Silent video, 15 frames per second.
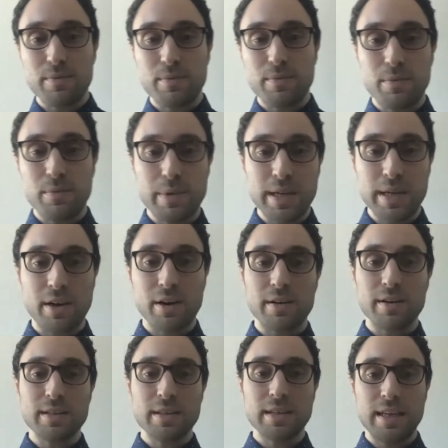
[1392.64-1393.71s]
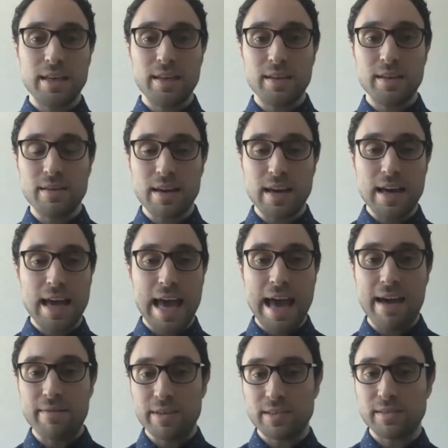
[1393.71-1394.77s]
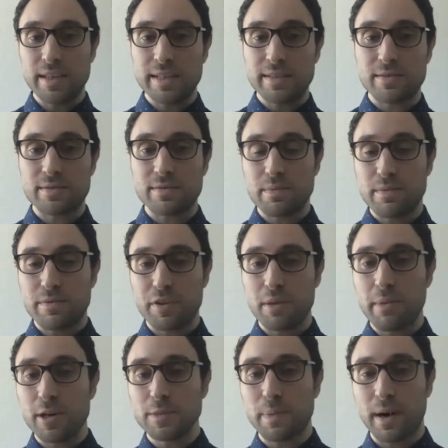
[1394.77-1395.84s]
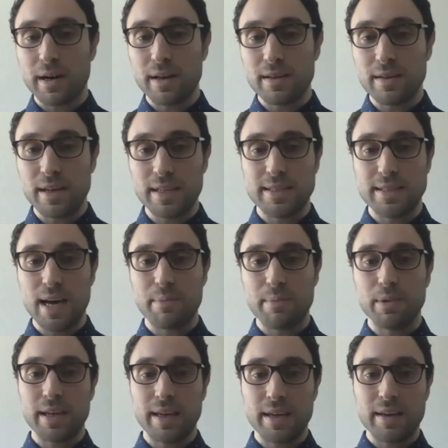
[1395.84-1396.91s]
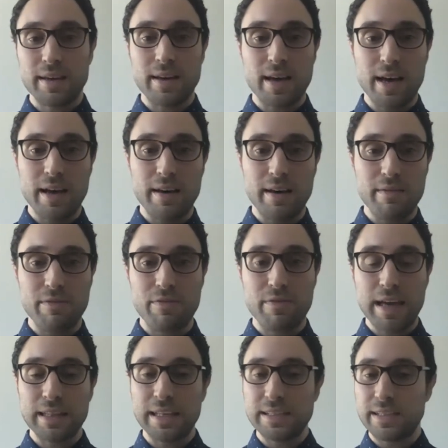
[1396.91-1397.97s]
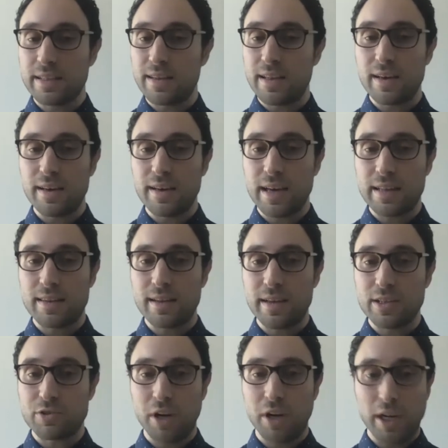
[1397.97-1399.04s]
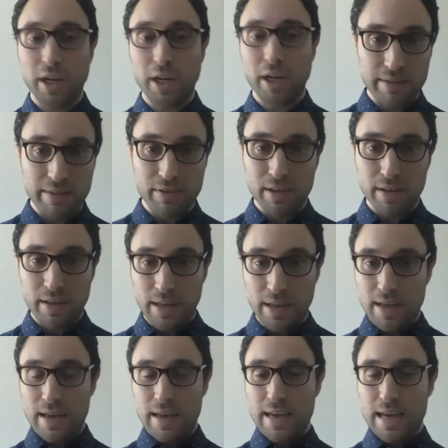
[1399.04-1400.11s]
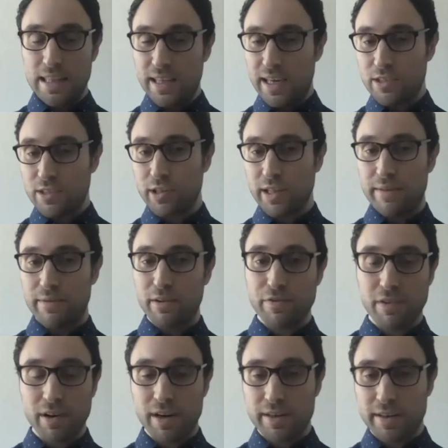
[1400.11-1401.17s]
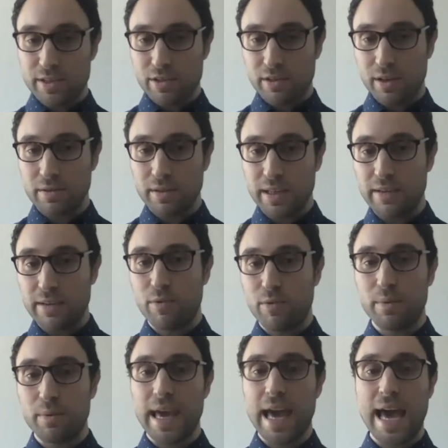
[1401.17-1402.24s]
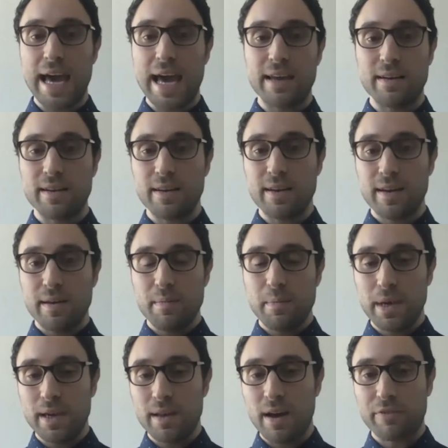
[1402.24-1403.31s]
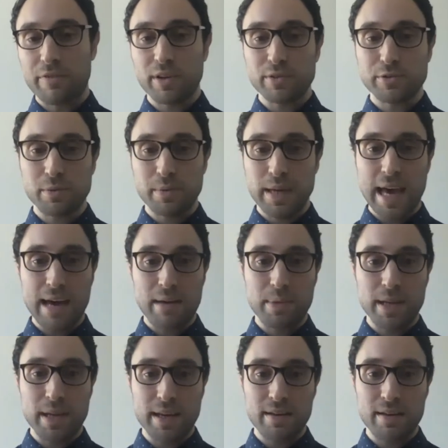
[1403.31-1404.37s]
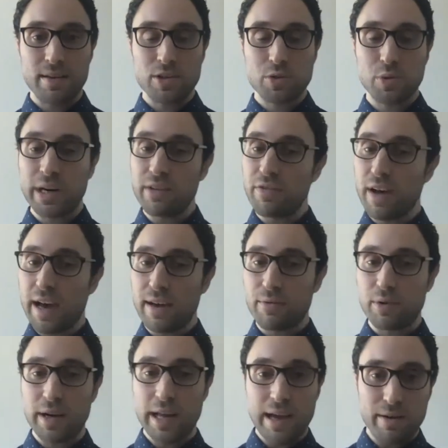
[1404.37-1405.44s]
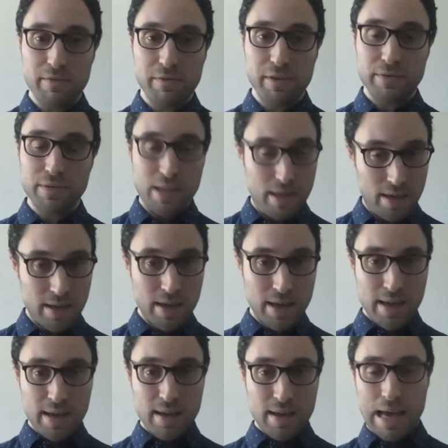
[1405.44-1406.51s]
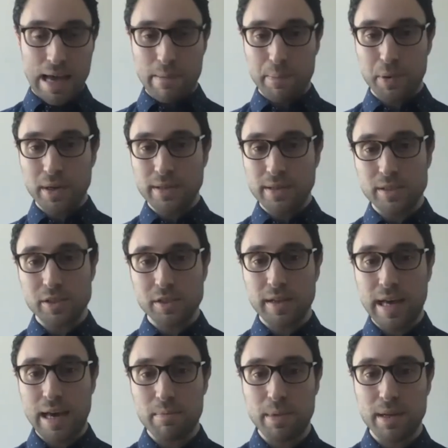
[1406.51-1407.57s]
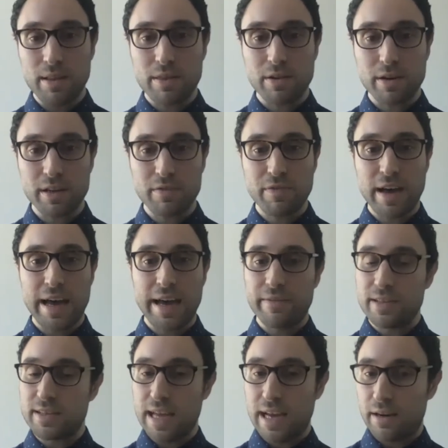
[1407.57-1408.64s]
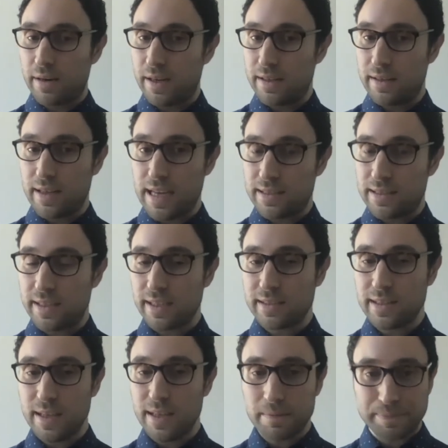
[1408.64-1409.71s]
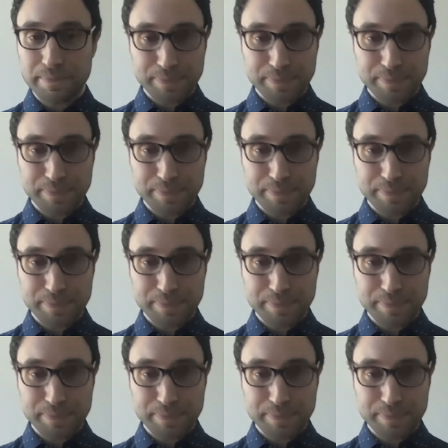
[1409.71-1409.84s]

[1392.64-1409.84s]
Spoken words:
we currently have, it's for the most part a doubling of, at least at the introductory level, at the entry level for our digital only, of what we had been offering. So we had been at 25, we're now at 50. Print and digital had been at 35, it's now at 60.